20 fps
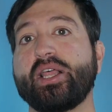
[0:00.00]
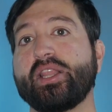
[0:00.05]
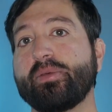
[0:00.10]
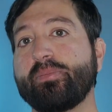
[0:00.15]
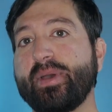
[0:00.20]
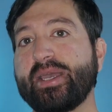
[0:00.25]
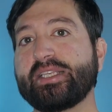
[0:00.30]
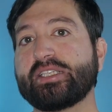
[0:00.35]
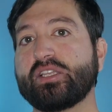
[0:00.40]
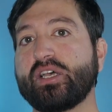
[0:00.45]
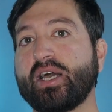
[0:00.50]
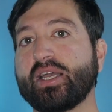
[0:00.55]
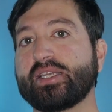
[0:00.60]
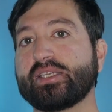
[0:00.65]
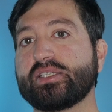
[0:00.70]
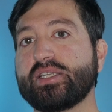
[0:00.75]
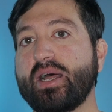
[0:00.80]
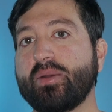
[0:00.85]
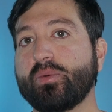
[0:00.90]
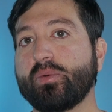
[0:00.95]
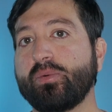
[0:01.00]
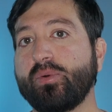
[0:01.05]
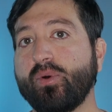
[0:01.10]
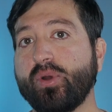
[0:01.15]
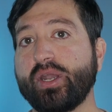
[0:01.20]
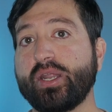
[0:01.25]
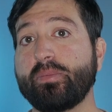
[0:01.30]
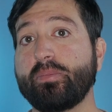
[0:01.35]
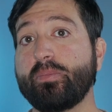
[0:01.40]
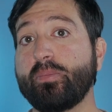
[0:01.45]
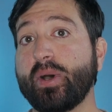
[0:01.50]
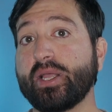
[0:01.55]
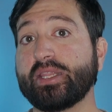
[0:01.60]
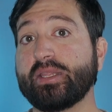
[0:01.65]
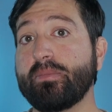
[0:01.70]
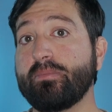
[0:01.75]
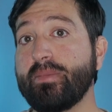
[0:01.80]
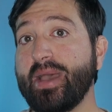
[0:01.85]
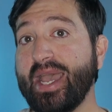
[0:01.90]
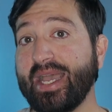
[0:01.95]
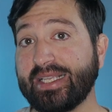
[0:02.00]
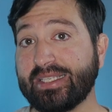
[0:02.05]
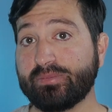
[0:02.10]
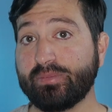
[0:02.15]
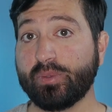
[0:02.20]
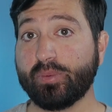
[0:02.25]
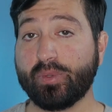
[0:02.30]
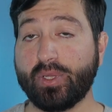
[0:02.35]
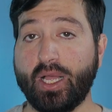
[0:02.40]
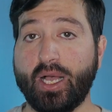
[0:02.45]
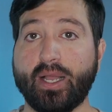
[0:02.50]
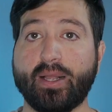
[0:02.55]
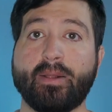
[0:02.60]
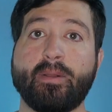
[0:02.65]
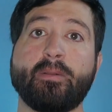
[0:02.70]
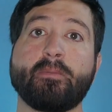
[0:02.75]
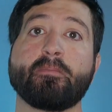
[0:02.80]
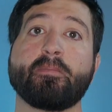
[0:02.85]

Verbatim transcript: The base clock is not reported, but the maximum clock